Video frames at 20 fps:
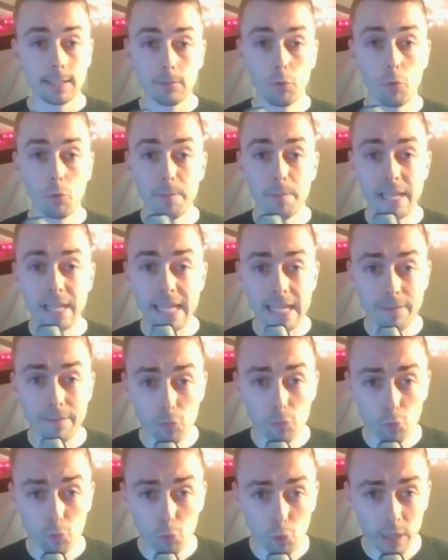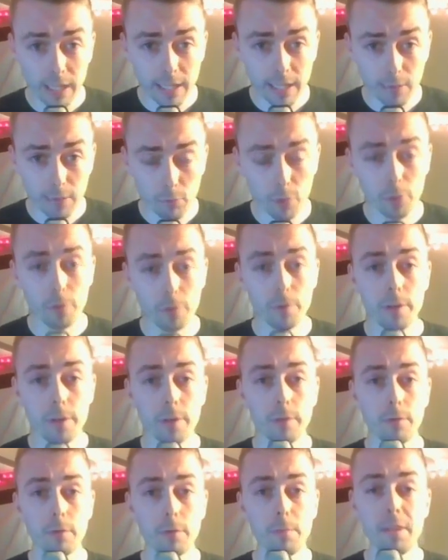What would be even really rude
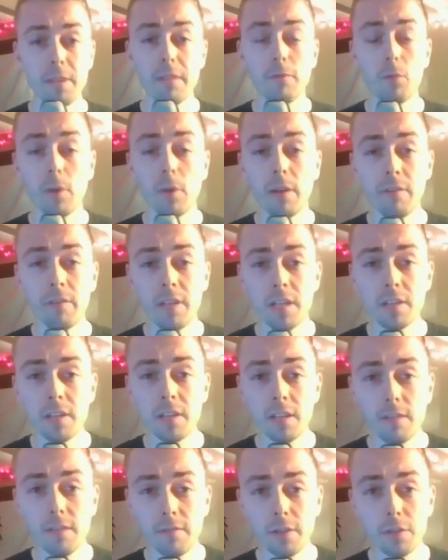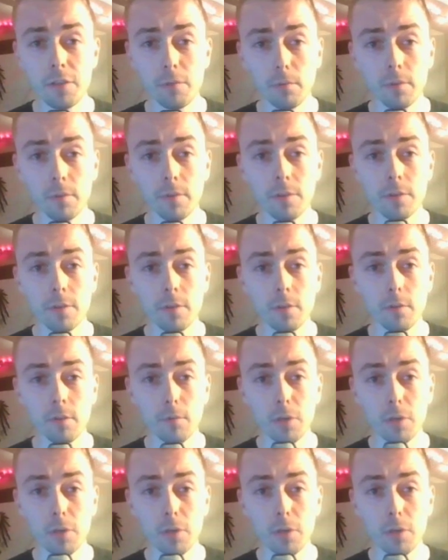would be if one of these individuals